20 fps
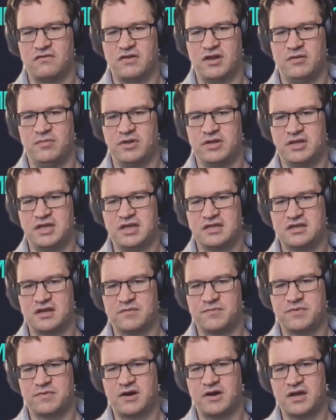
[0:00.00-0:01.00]
that are available at
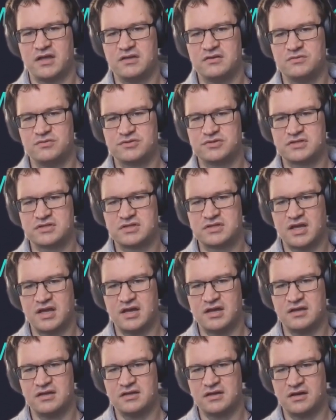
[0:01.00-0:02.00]
GitHub, I used
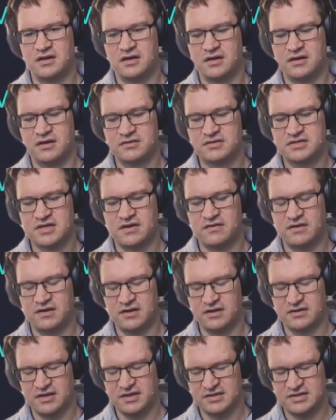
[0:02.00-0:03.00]
this
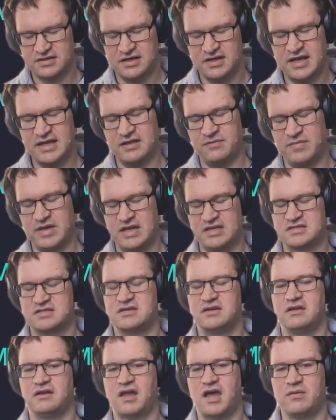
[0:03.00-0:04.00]

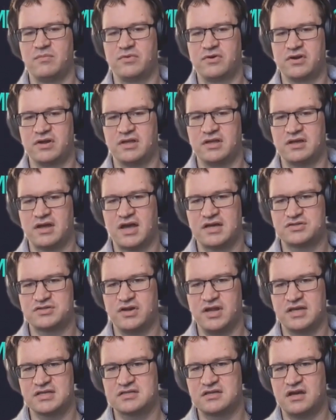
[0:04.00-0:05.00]
database library
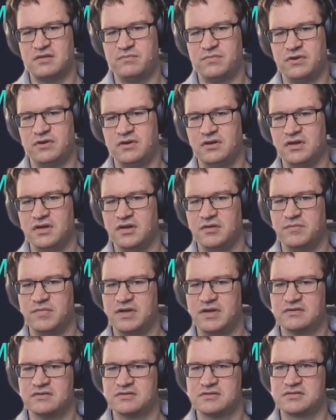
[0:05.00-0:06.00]
as an example,
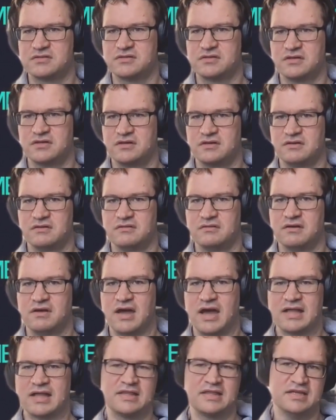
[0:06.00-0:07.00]
because
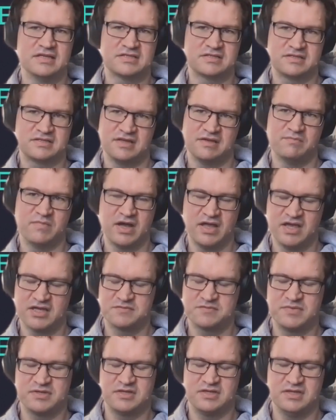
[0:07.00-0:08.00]
at least in
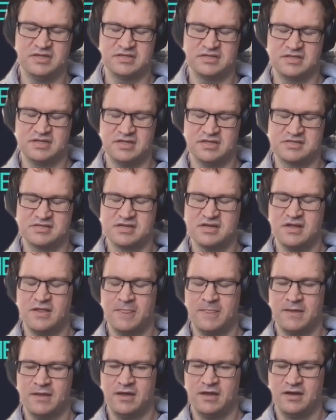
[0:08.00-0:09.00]
my expertise,
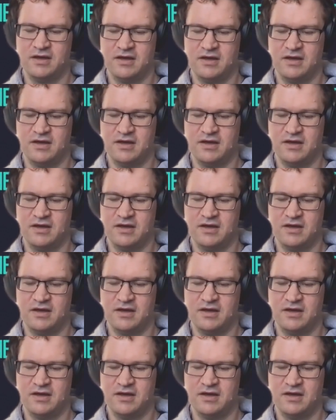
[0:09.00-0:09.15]
these